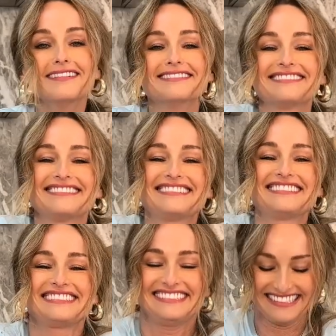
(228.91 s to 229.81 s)

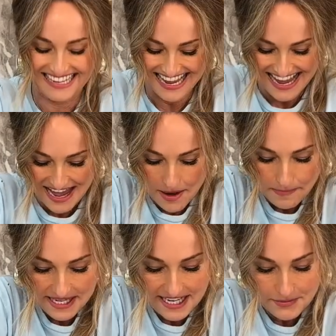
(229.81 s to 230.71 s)

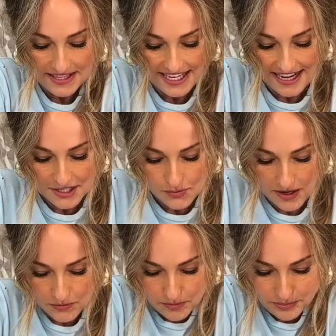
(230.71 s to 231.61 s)
But anyway, the ice
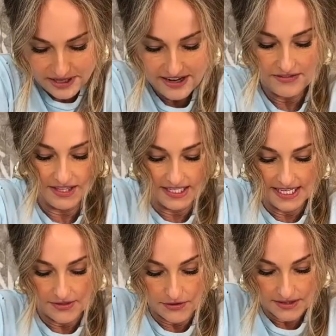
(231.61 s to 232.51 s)
water will bring everything together.